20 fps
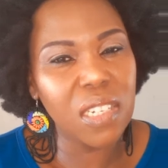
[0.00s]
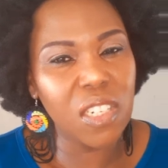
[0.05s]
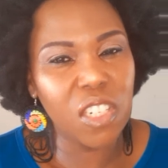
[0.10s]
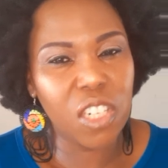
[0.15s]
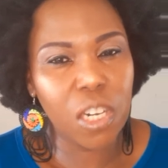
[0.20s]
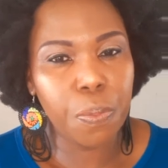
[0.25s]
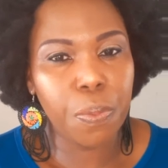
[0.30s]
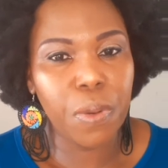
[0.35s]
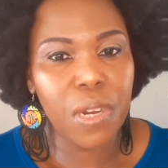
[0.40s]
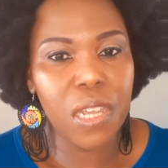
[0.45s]
and
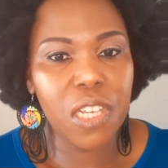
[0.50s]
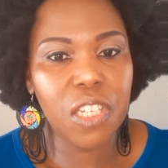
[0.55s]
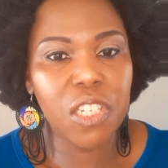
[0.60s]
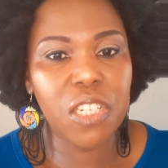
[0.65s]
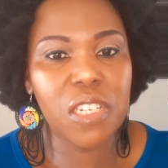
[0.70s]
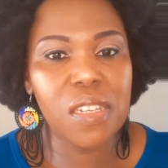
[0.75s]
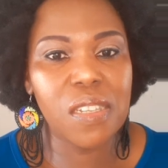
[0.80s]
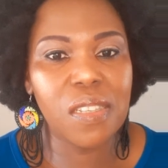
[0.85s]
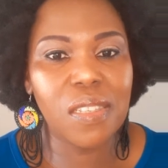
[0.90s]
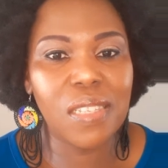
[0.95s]

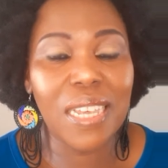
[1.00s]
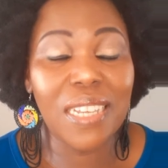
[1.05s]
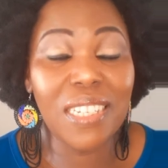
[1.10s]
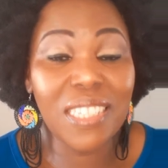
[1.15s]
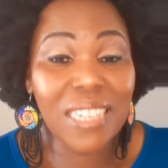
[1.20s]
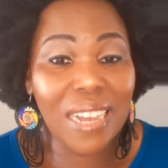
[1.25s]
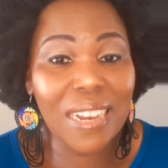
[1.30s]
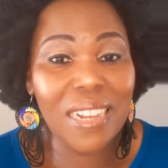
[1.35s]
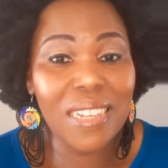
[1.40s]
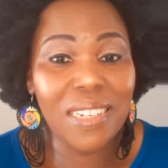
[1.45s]
tribulations and
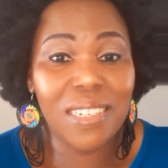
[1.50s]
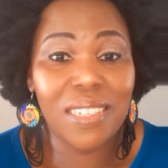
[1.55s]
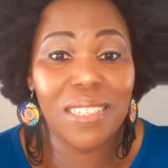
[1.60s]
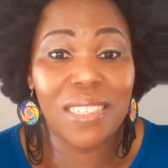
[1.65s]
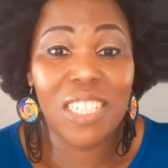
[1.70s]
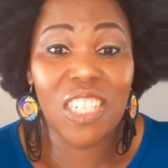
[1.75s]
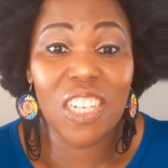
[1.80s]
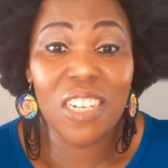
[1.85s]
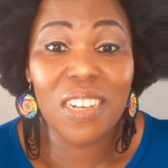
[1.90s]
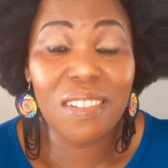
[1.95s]
challenges
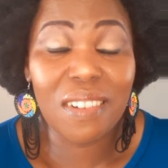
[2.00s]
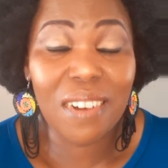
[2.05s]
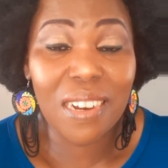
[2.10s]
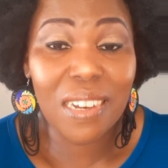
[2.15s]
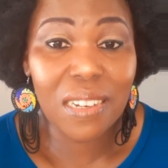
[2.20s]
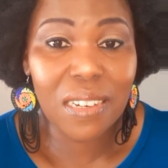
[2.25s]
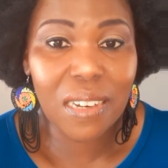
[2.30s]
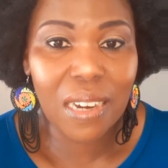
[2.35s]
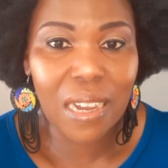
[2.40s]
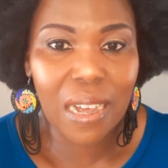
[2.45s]

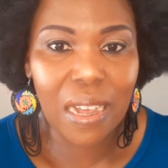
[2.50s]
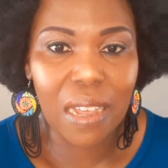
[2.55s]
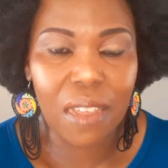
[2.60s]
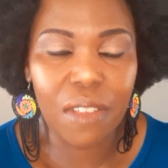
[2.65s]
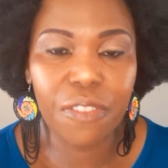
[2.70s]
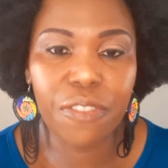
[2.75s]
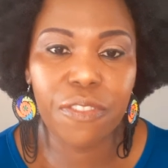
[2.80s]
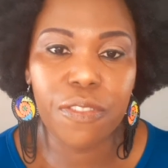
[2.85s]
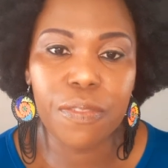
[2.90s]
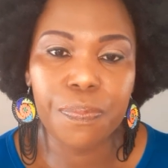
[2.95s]
generally in
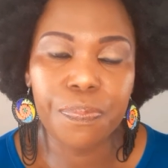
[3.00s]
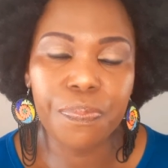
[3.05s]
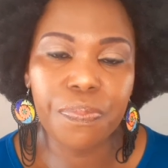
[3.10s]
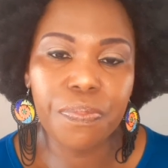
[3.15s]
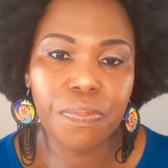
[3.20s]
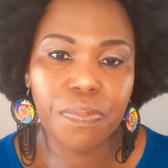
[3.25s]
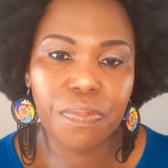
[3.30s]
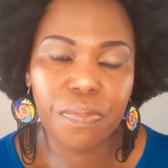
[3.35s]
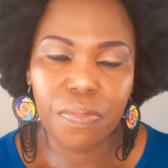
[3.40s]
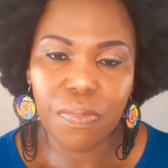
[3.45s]
life,
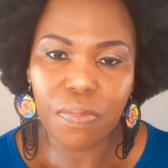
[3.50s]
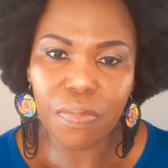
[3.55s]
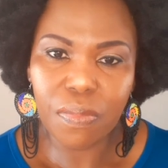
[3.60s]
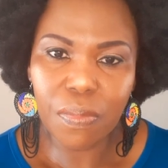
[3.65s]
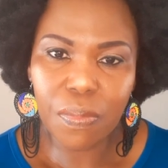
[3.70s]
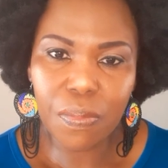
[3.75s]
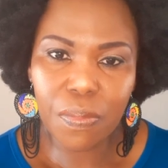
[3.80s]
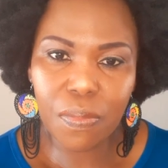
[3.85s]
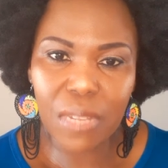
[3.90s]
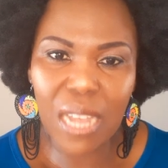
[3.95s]

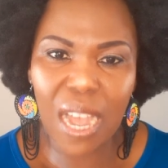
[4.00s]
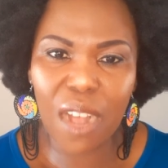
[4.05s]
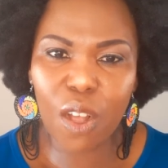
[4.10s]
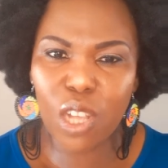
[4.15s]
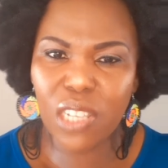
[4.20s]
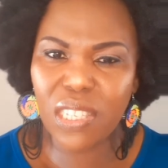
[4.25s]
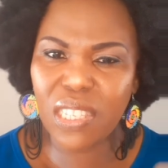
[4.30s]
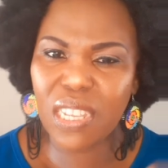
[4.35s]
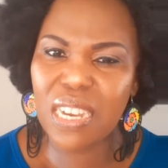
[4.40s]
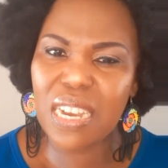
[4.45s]
I
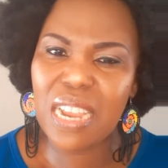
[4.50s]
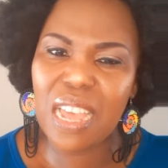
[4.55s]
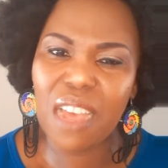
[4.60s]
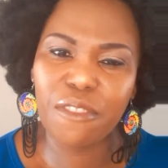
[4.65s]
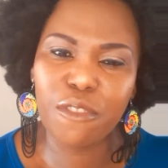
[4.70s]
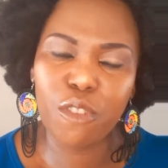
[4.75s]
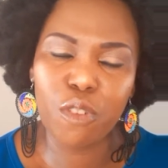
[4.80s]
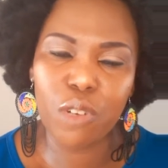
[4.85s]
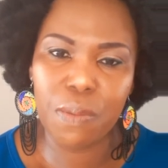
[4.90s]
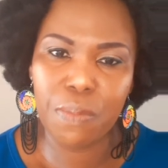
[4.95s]
constantly have
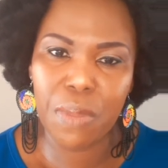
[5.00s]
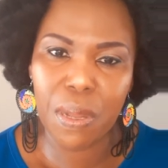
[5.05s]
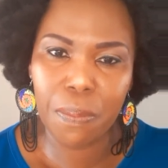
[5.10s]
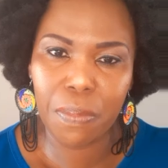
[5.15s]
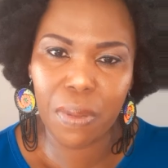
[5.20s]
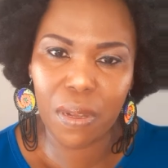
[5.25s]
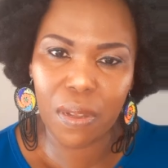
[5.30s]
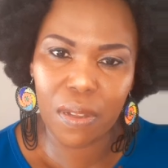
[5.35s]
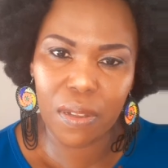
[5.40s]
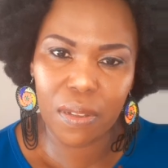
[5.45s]
to
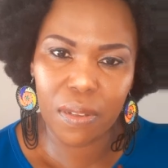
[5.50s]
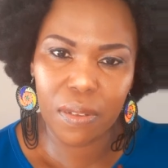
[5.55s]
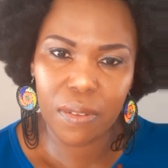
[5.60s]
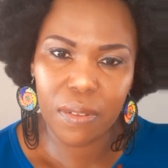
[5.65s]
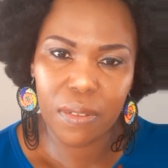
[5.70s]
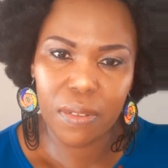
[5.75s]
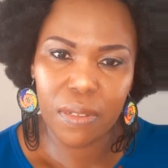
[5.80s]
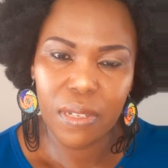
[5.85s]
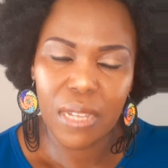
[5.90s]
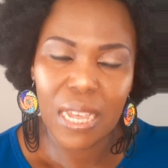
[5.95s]
remember
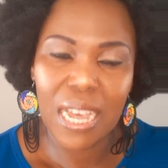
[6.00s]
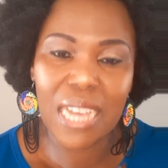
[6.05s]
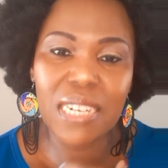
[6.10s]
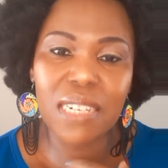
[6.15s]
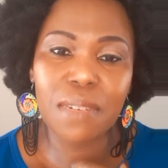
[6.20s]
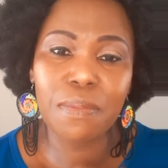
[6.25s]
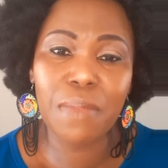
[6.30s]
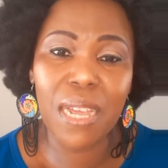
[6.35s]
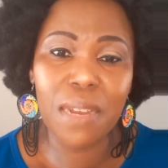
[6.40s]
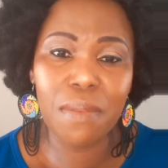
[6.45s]
and
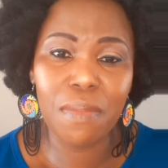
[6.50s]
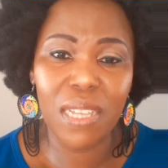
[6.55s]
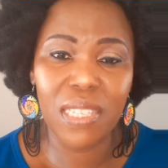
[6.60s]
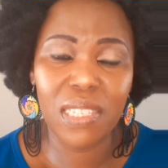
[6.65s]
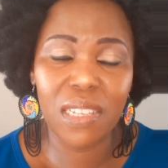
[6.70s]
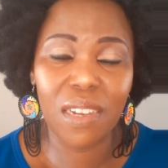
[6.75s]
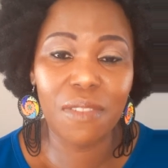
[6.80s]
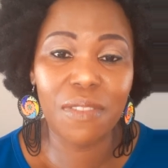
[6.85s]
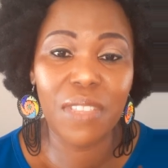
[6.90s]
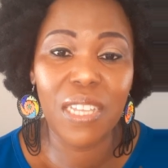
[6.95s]
remind
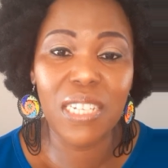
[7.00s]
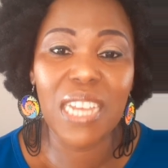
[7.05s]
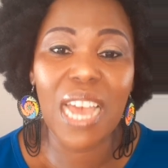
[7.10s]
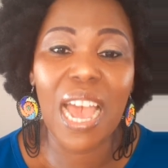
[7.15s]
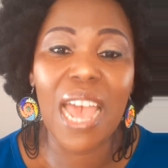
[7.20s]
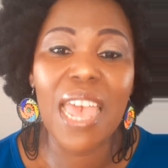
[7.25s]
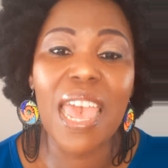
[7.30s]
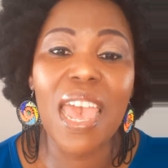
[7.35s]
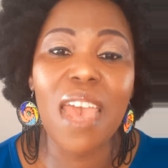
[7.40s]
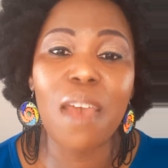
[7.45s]
myself that
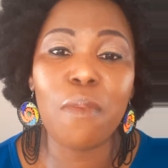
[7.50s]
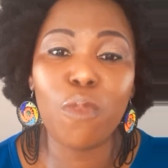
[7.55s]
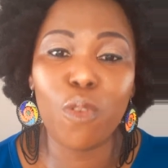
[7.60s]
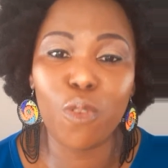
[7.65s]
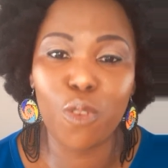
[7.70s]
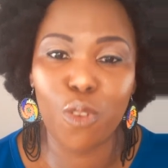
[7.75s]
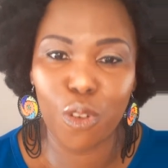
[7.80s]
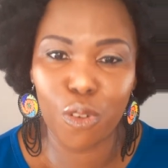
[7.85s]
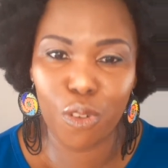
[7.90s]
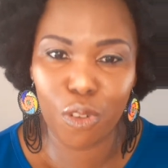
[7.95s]
I am
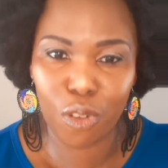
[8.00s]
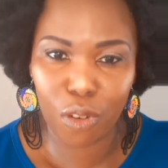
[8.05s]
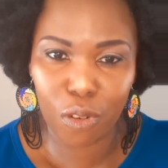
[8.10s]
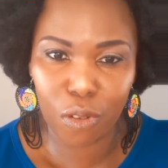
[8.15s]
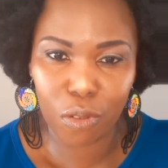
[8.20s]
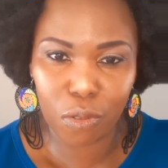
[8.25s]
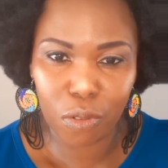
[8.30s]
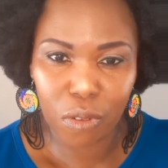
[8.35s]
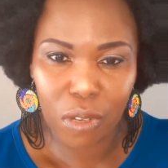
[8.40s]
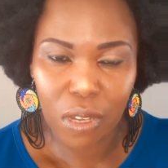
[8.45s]

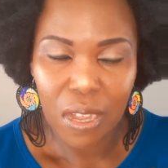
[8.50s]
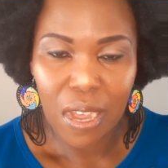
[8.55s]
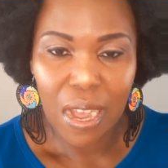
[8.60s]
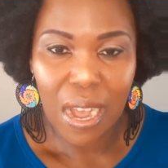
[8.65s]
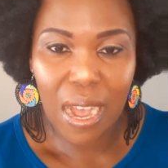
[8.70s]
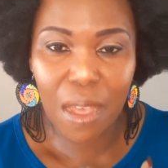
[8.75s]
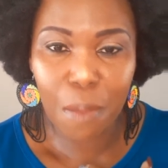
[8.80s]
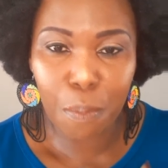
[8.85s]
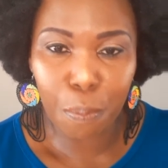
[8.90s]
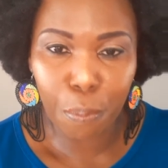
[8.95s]
Udondolo.
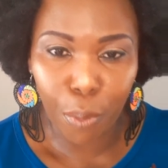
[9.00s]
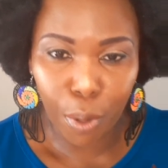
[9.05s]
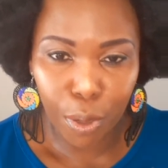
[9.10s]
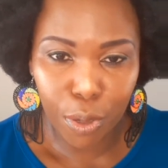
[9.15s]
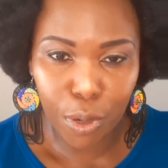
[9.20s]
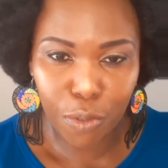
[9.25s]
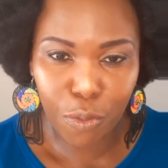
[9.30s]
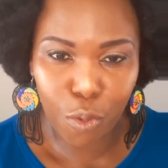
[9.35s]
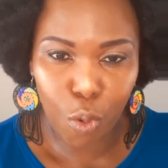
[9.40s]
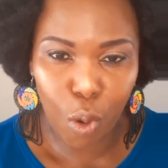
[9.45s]
I am born
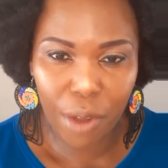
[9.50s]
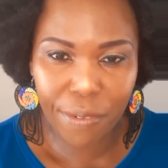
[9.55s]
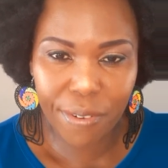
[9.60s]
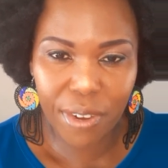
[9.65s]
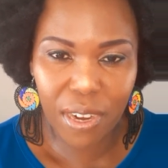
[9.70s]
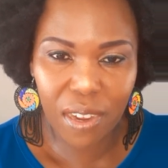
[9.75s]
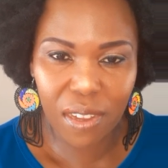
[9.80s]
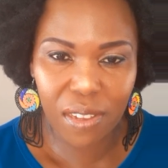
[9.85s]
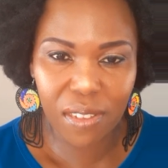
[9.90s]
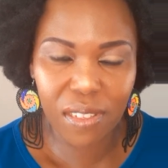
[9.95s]
of
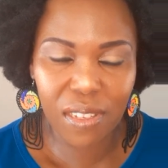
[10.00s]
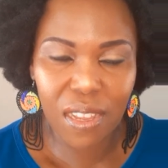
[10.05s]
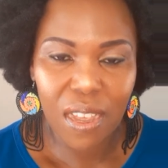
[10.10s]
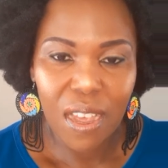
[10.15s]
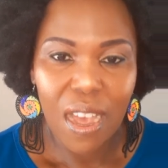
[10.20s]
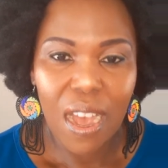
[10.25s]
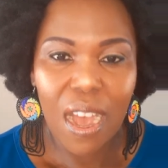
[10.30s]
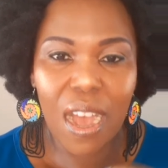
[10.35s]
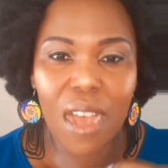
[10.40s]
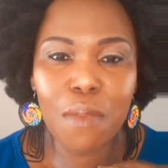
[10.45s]
warriors.
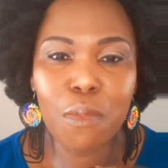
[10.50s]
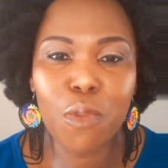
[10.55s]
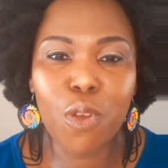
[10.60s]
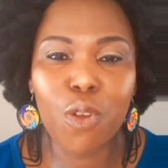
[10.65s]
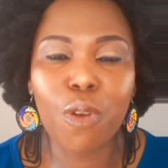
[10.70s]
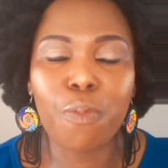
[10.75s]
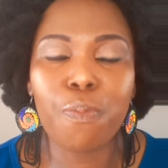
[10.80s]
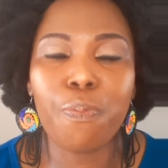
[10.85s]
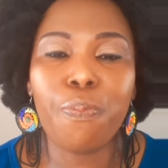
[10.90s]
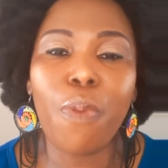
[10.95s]
I am
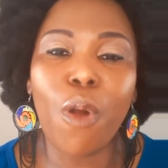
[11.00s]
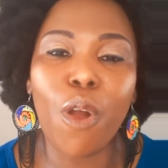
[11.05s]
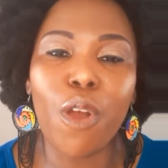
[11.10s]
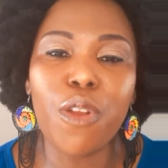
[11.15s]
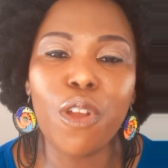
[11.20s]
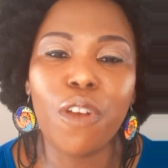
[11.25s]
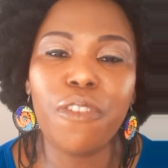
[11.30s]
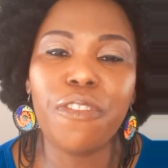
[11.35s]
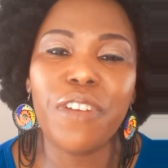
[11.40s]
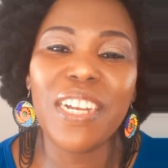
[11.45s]
born
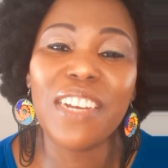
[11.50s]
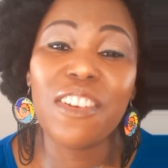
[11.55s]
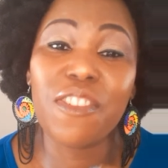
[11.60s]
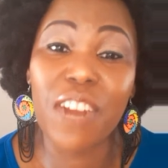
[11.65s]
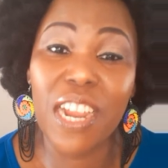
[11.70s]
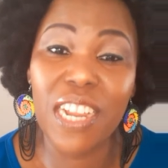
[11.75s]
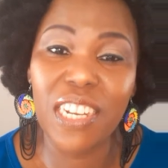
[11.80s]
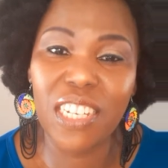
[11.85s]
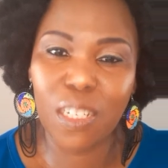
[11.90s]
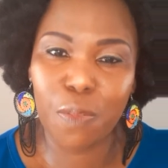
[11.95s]
of a
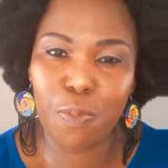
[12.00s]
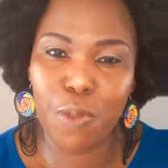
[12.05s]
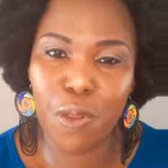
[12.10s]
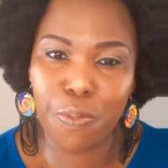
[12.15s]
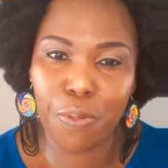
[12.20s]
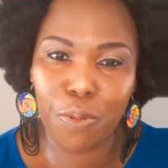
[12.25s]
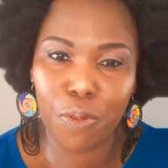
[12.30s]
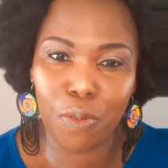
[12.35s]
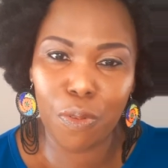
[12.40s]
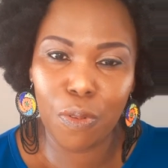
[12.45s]
great
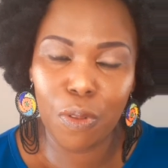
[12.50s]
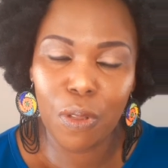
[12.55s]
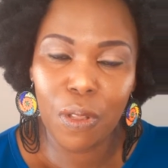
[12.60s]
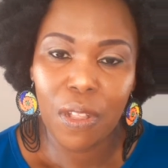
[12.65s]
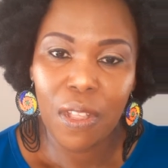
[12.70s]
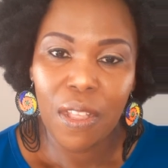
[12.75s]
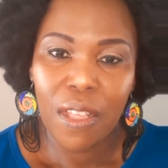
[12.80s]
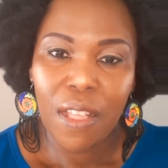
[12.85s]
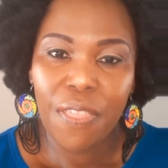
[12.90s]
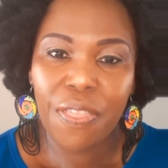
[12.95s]
people.
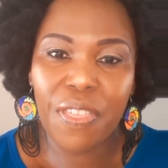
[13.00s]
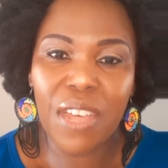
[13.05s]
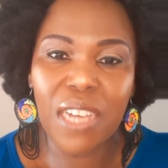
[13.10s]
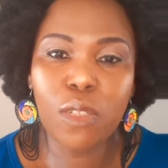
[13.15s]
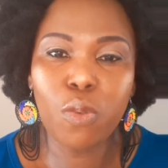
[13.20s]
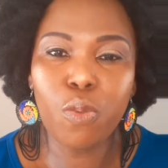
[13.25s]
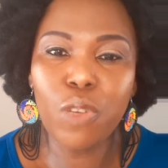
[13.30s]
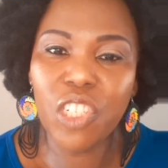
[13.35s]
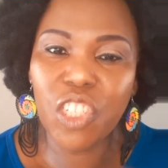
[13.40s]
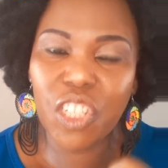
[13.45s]

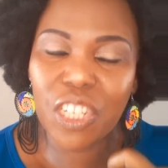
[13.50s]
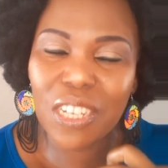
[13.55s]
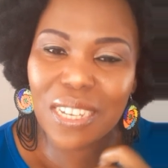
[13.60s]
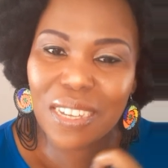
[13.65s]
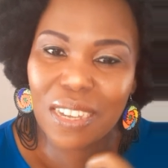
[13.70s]
That which